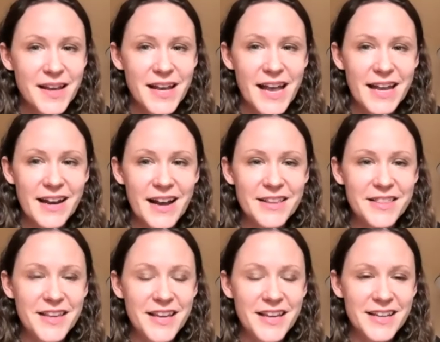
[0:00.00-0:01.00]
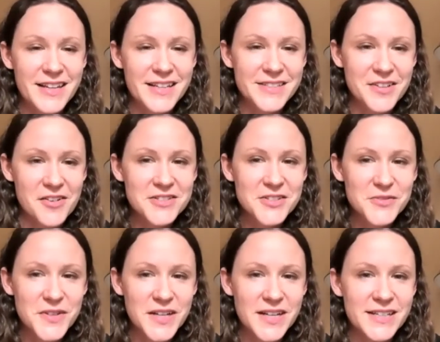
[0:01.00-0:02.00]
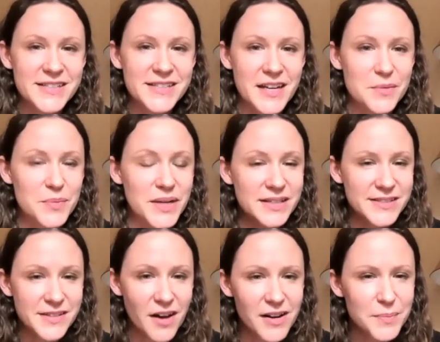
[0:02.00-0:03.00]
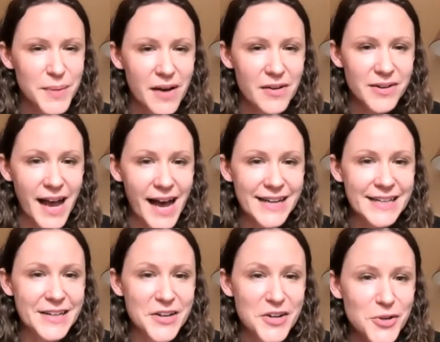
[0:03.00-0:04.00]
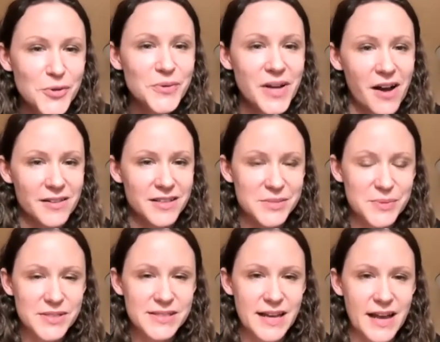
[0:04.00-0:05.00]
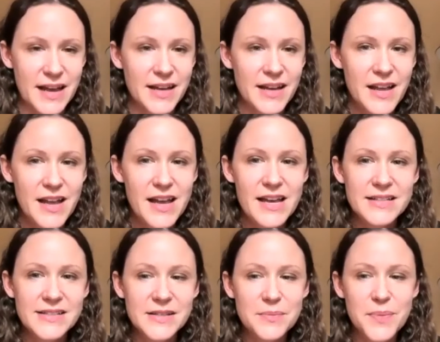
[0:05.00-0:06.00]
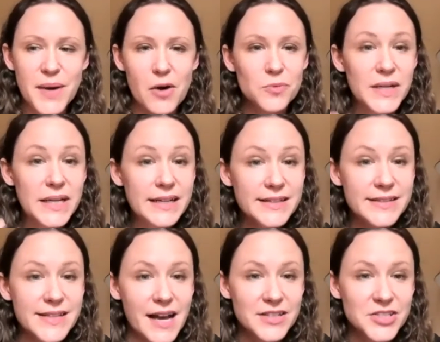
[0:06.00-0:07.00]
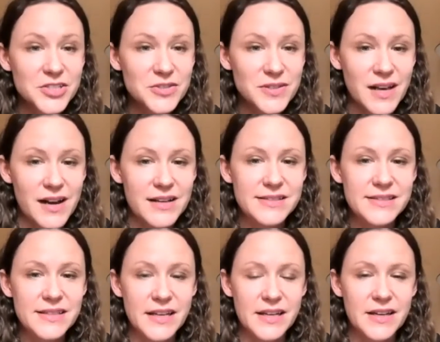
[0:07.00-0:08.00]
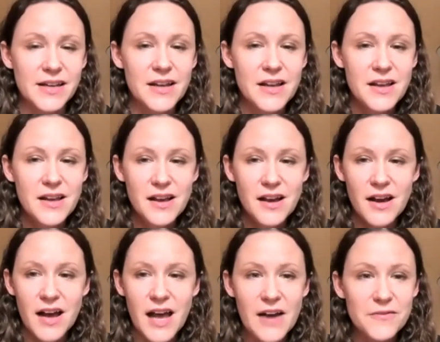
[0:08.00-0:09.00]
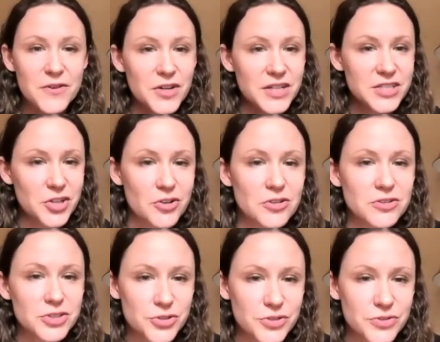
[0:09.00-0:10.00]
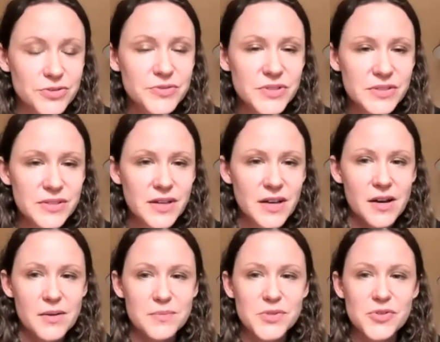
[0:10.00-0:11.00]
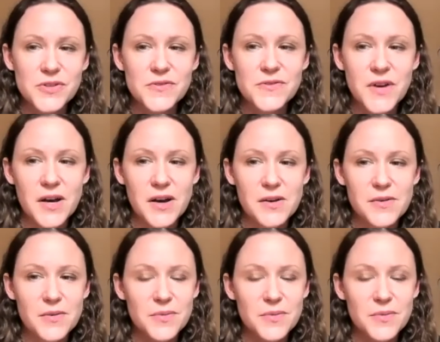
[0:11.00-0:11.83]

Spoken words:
And I think it's also very exciting, but it's not about adding new knowledge per se. It's about recontextualizing ever-eternal truths, sort of